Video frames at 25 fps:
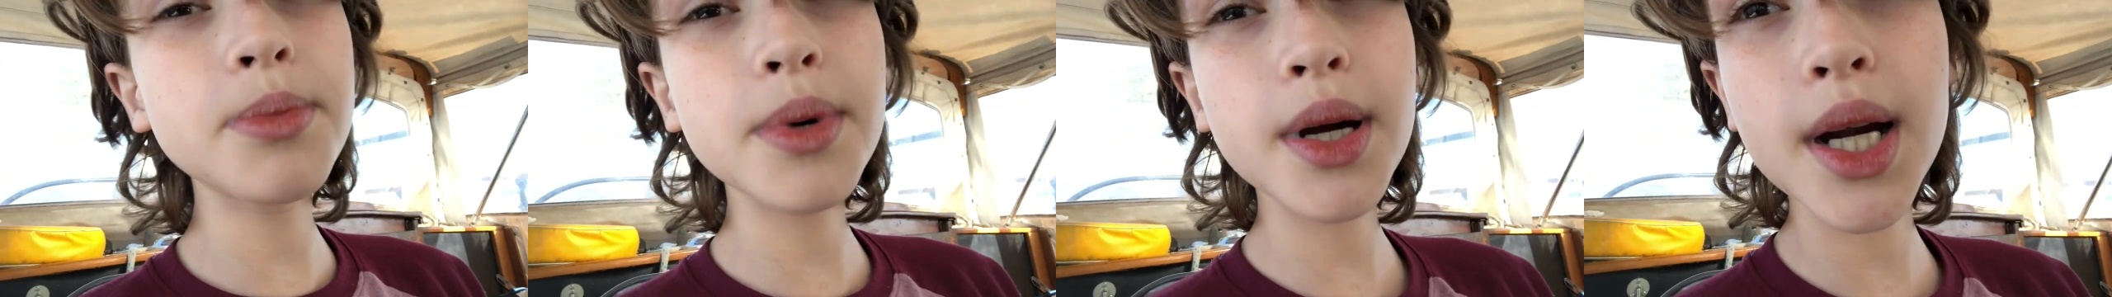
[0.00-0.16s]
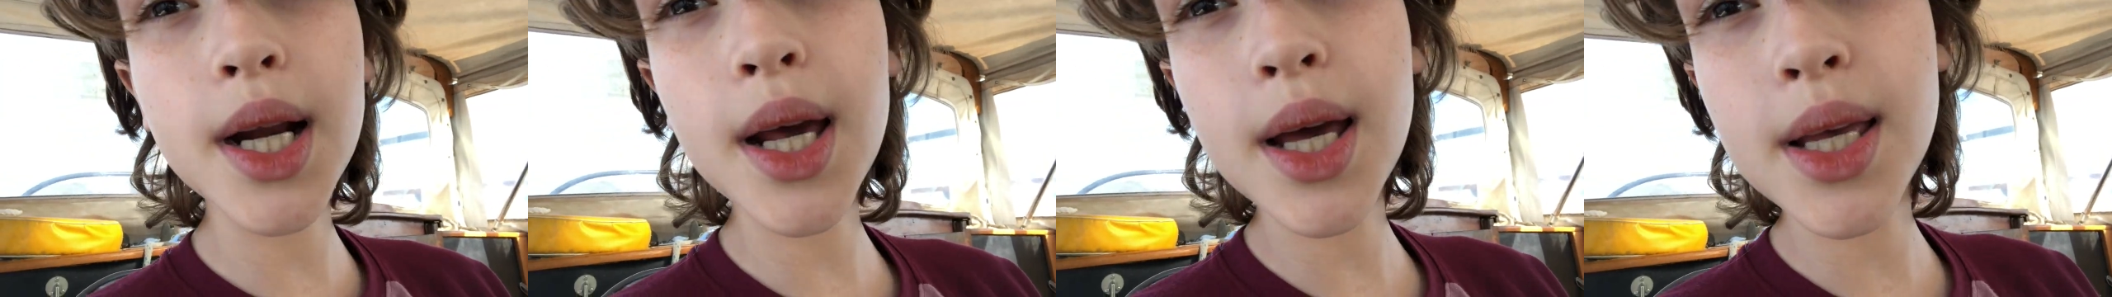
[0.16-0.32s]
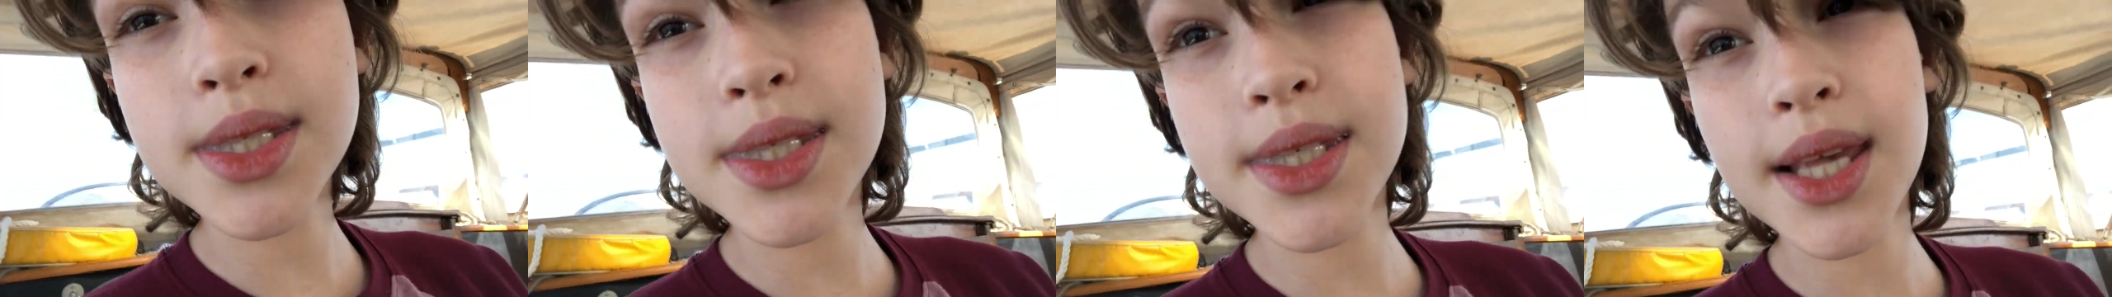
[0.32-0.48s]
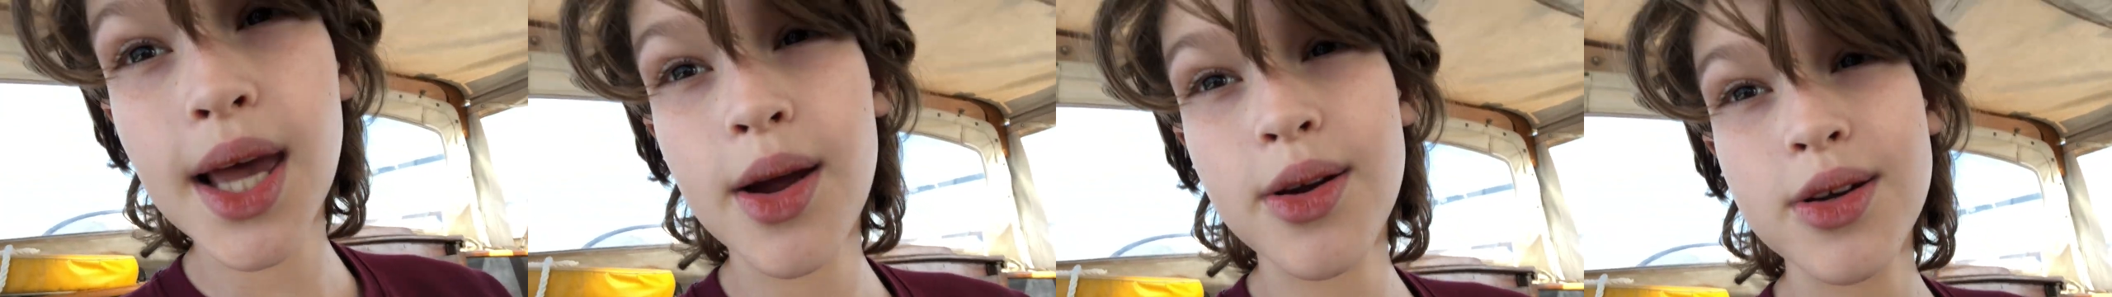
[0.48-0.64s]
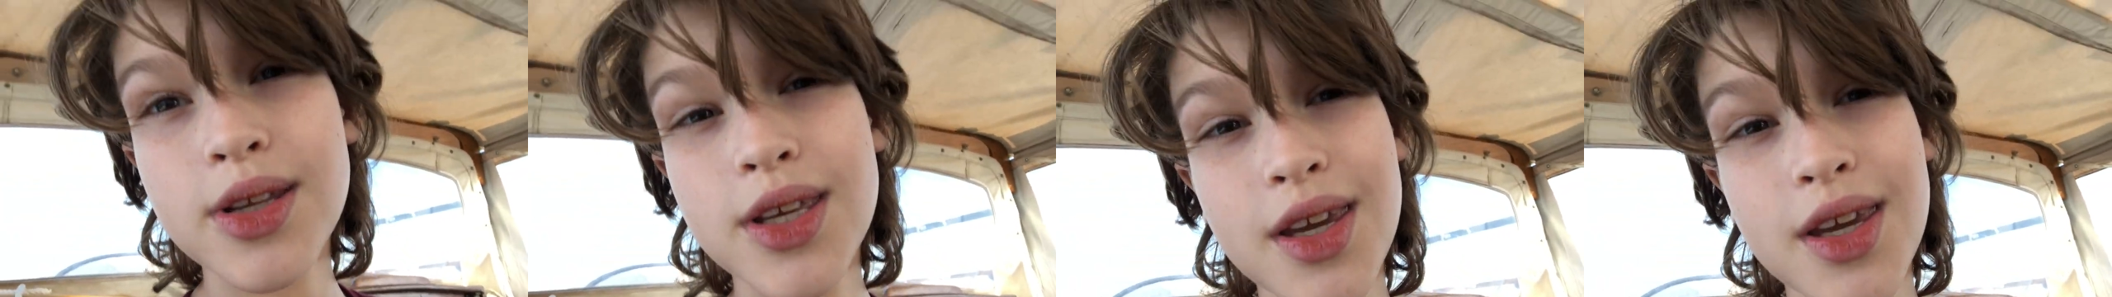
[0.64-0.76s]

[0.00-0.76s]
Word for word: but us out